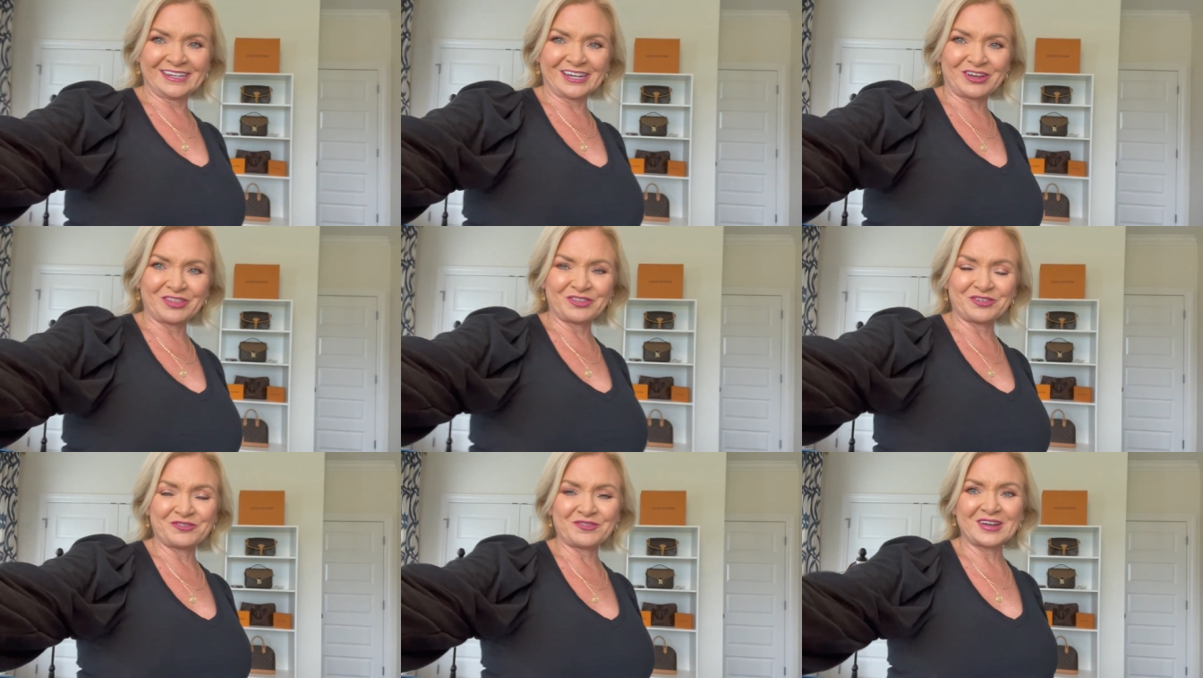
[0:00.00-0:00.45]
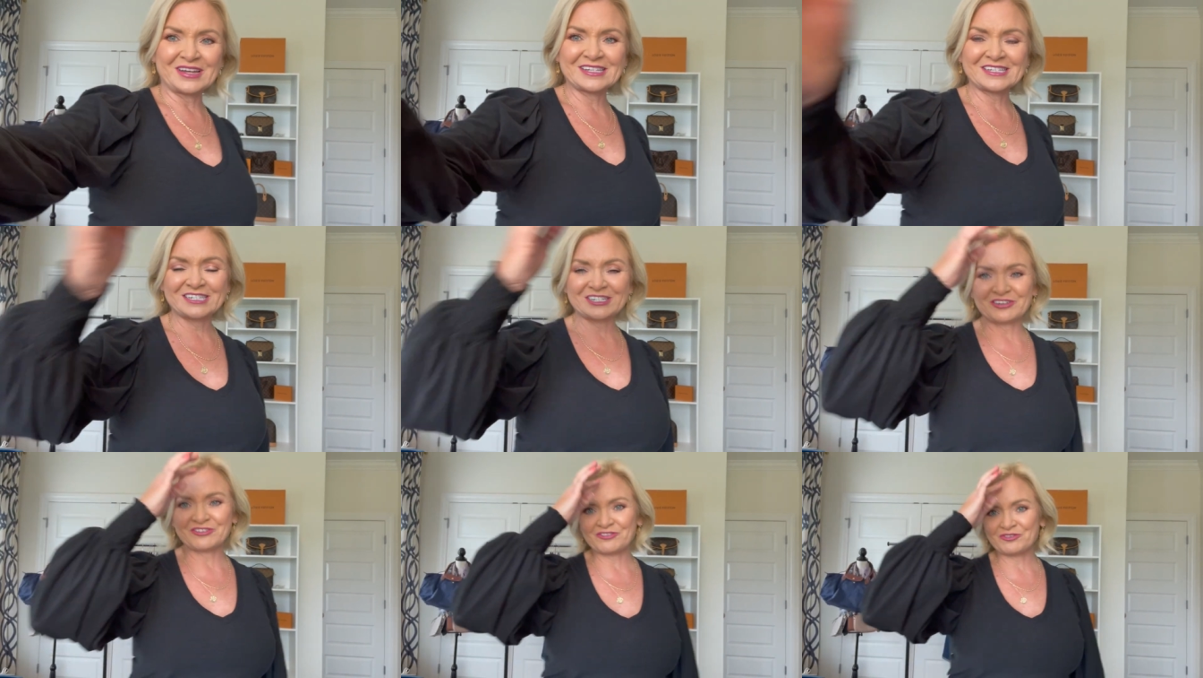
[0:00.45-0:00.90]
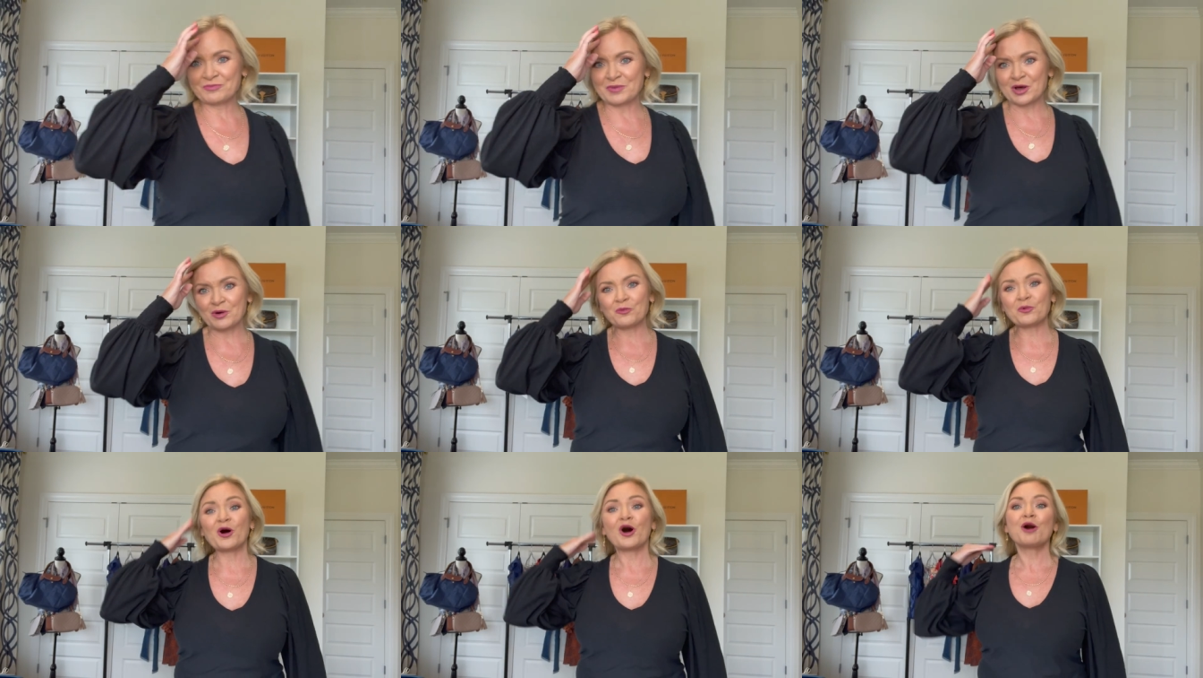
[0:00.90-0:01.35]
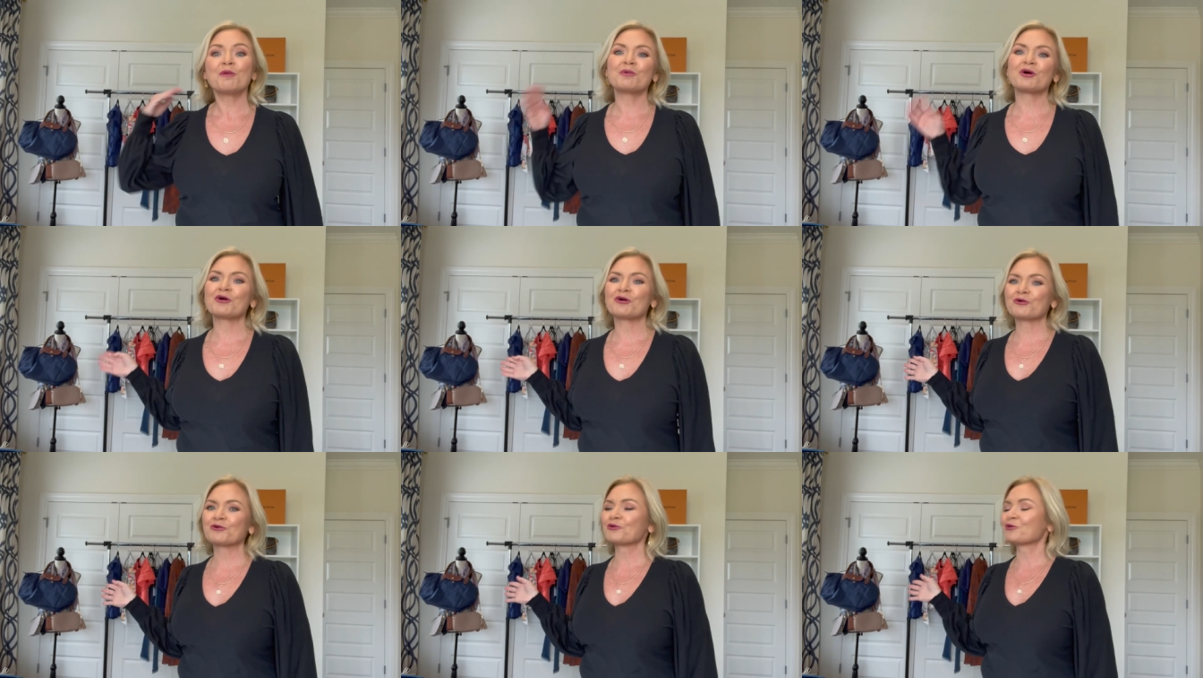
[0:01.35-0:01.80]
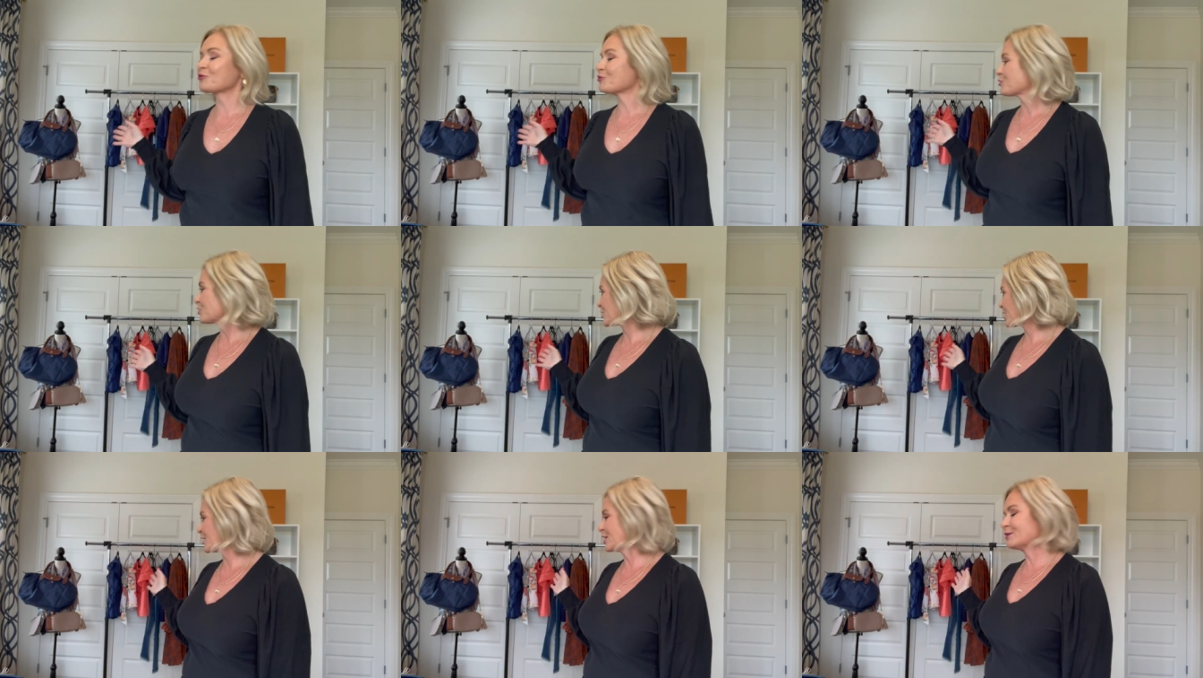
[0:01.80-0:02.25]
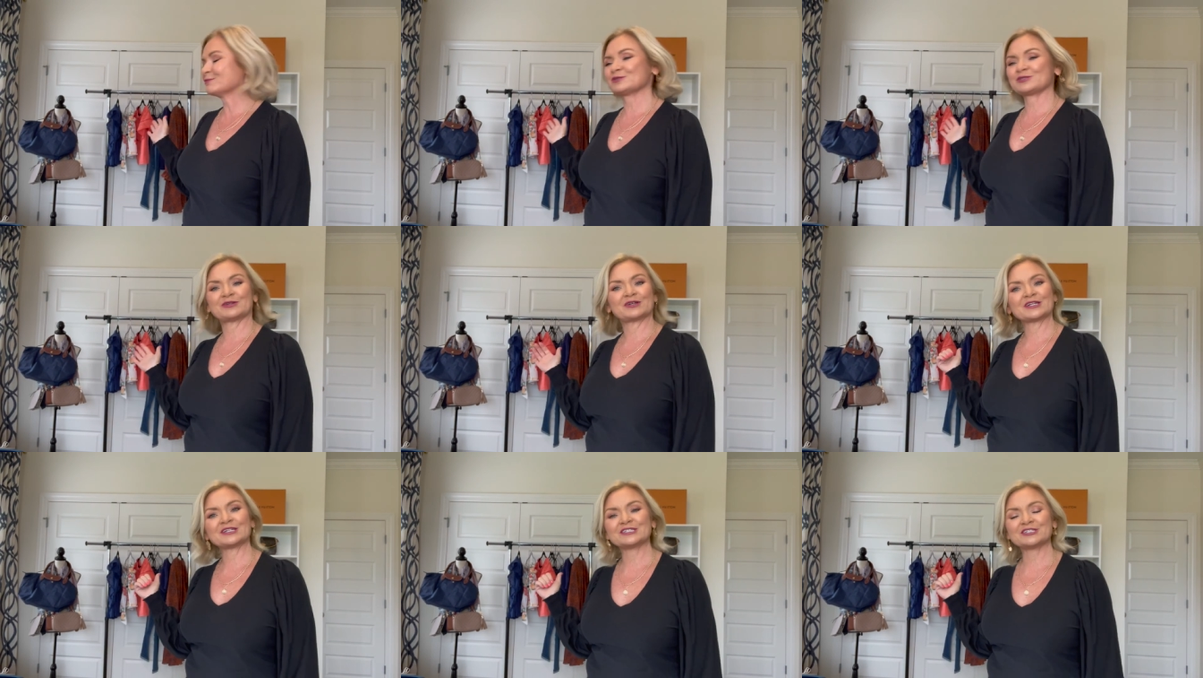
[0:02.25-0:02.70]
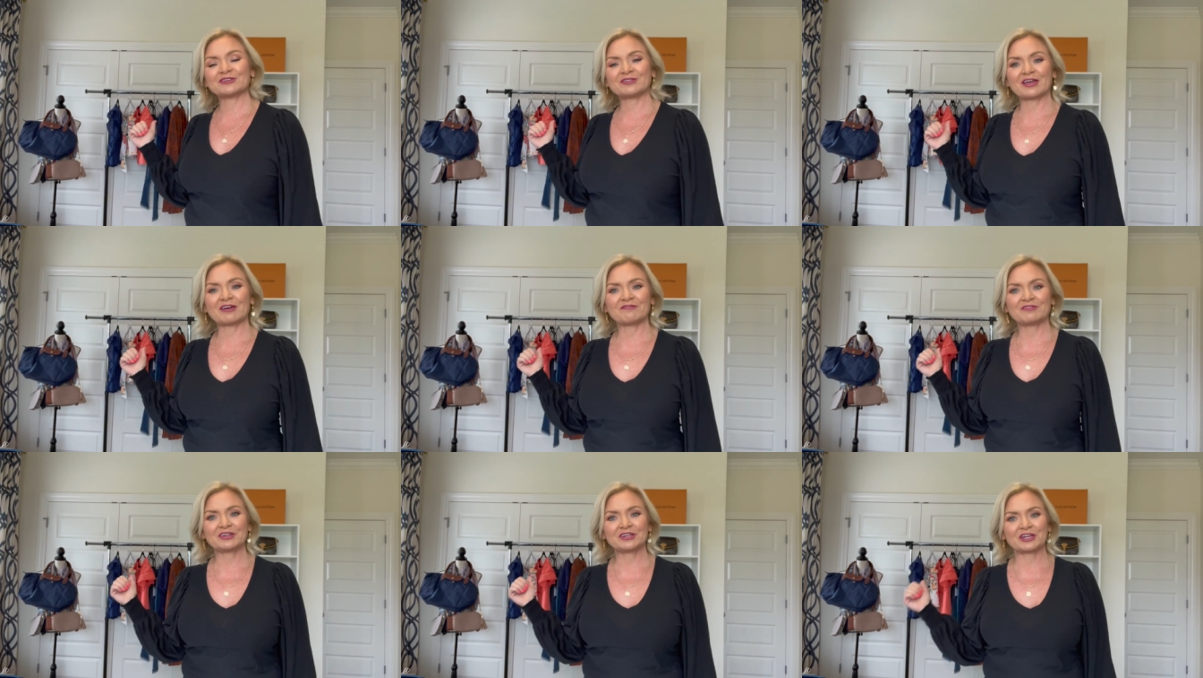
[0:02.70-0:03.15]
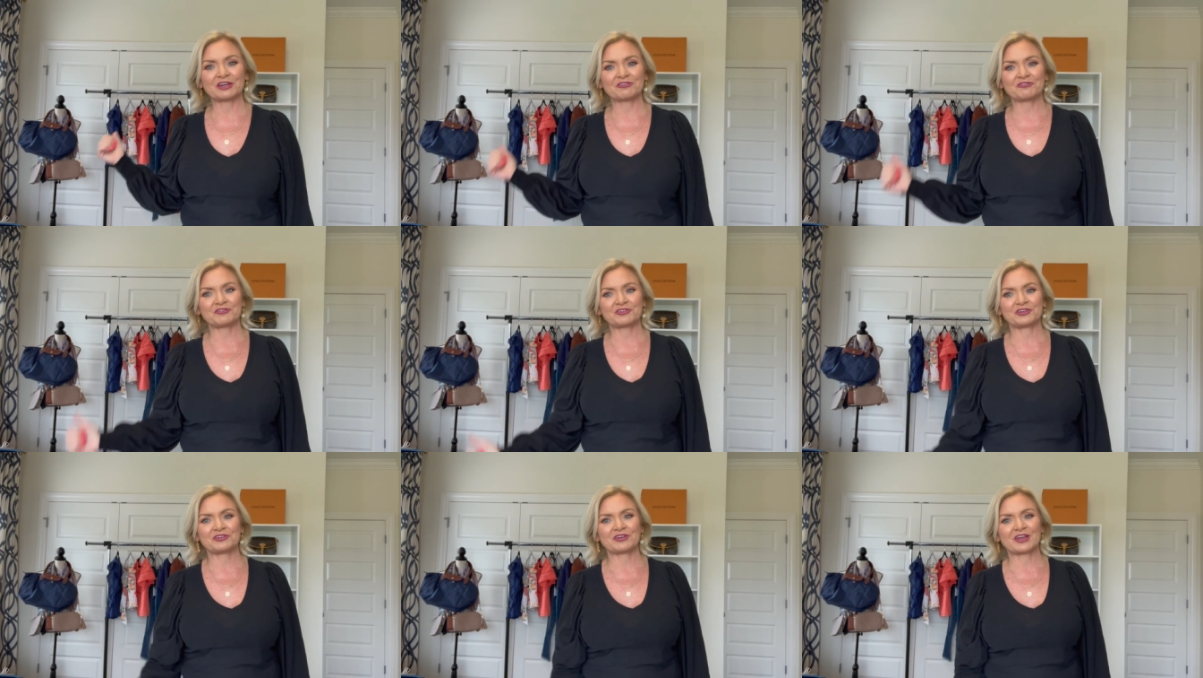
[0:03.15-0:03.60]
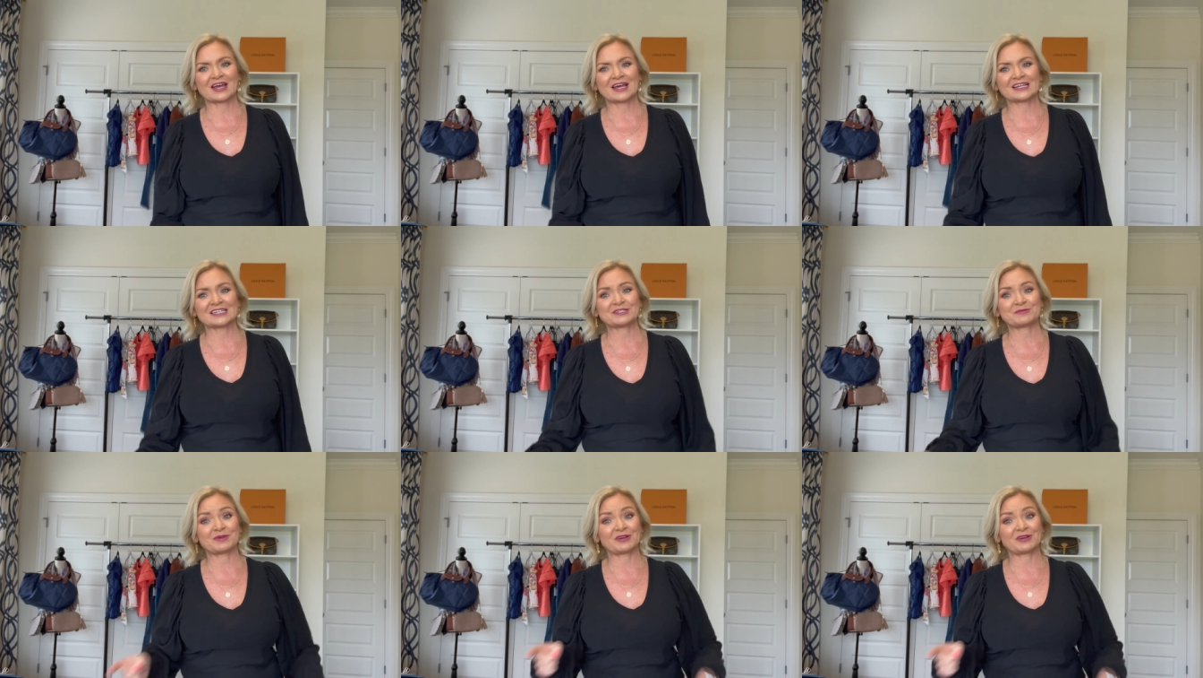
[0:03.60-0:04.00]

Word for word: on the rest of my Walmart order to come so I can do that video for you guys,